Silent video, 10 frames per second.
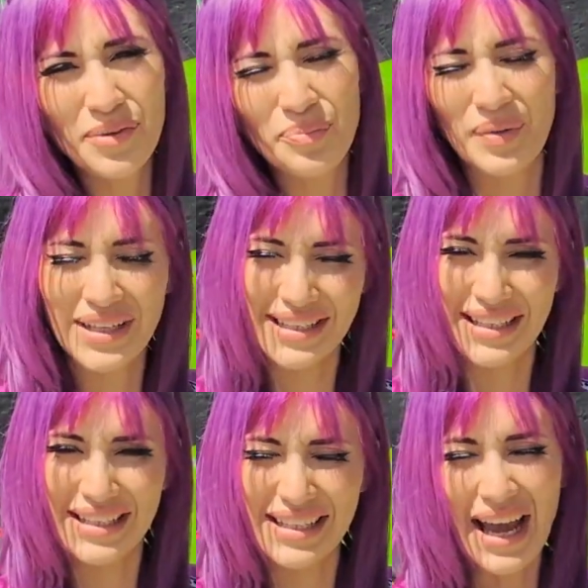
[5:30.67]
But
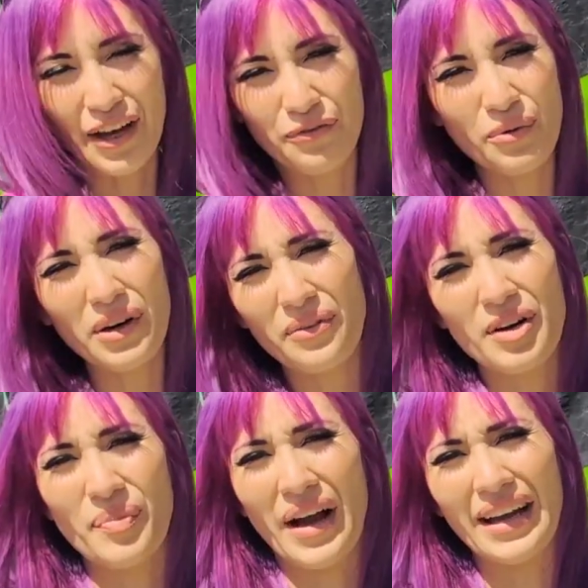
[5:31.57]
yeah, if you want to ride
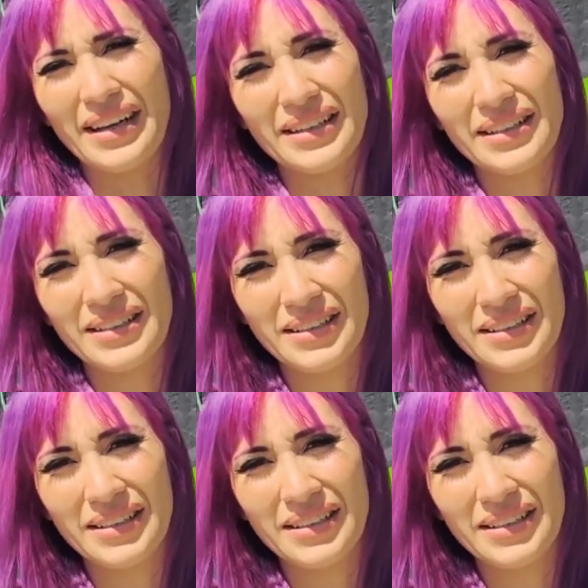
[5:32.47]
a bike,